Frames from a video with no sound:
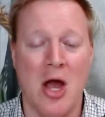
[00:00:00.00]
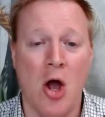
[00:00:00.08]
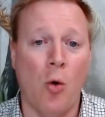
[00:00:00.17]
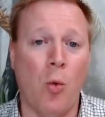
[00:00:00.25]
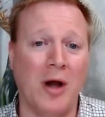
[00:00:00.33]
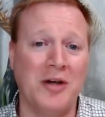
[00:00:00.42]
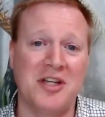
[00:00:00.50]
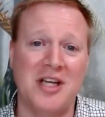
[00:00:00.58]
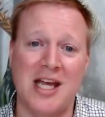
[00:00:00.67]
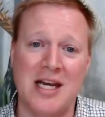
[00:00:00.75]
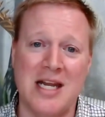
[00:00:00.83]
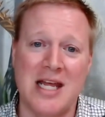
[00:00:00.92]
Once
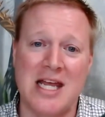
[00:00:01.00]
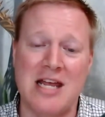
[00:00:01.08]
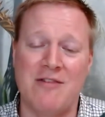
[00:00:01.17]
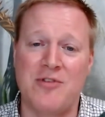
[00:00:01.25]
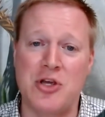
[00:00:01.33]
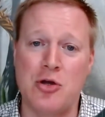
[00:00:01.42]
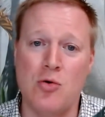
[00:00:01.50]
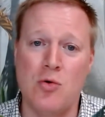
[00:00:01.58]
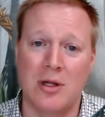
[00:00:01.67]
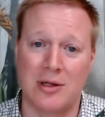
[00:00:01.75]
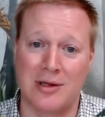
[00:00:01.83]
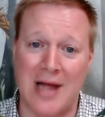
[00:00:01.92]
again, if you
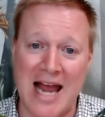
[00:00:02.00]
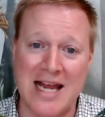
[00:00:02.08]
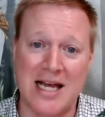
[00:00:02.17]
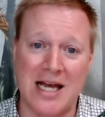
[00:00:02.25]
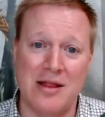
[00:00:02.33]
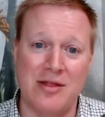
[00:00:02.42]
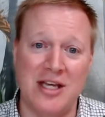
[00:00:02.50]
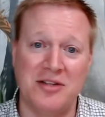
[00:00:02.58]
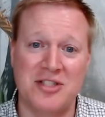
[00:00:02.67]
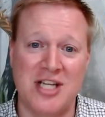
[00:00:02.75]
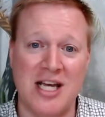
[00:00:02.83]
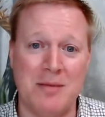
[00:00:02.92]
like these
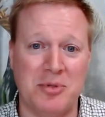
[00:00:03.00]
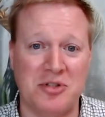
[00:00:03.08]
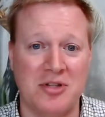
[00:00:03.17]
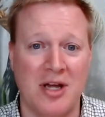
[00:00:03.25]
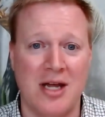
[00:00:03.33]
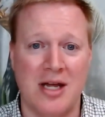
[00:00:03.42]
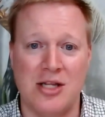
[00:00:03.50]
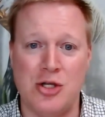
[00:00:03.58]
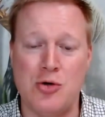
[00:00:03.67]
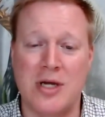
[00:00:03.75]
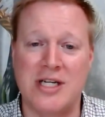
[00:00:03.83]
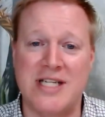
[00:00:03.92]
tips, you
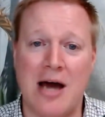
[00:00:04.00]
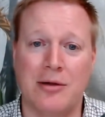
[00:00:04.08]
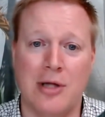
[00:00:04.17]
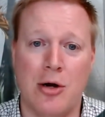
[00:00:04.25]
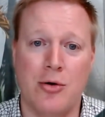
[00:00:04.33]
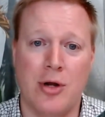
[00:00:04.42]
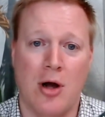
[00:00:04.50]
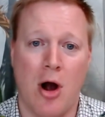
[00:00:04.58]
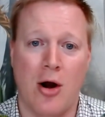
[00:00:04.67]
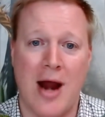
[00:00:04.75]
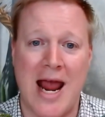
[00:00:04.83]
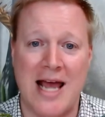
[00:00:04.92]
can download
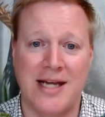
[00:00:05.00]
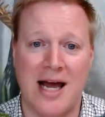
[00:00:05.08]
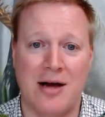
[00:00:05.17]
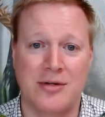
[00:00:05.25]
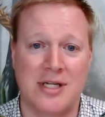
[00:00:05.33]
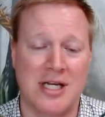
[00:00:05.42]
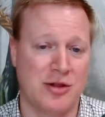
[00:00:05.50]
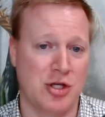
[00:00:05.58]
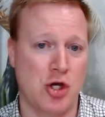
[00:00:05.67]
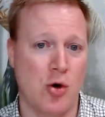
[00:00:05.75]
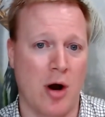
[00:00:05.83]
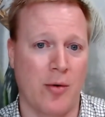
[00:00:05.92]
our handout in the
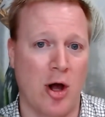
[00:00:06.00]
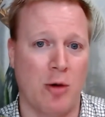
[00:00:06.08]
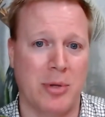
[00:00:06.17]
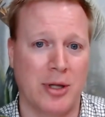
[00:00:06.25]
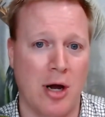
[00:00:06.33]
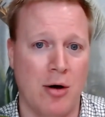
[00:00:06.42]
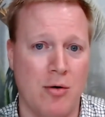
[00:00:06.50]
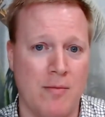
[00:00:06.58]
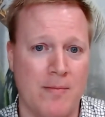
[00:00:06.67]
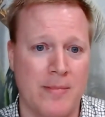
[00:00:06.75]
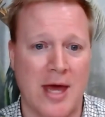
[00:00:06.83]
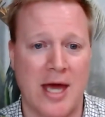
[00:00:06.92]
URL below,
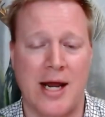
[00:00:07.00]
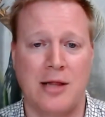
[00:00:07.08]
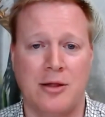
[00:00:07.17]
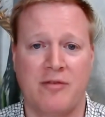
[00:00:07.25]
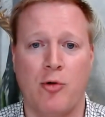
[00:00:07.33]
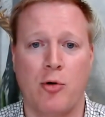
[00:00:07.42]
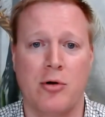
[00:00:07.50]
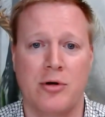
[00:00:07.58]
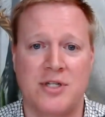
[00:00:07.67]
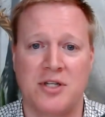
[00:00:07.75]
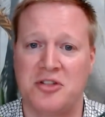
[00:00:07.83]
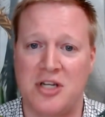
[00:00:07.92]
and I look forward
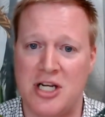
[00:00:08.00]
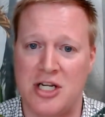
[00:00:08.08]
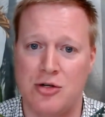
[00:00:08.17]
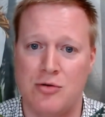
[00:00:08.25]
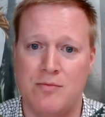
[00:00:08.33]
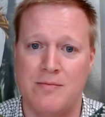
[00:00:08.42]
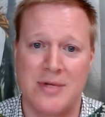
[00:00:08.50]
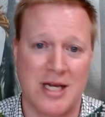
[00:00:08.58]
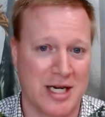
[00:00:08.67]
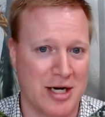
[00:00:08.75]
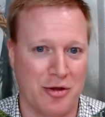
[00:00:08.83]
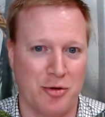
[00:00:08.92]
to seeing you in
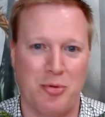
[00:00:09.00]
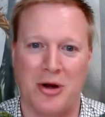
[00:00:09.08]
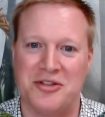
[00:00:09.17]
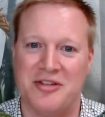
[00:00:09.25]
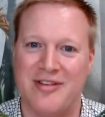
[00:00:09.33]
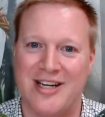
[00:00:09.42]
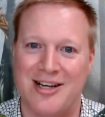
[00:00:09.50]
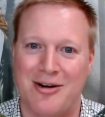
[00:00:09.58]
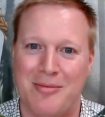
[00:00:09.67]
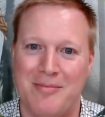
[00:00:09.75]
another Prezi video.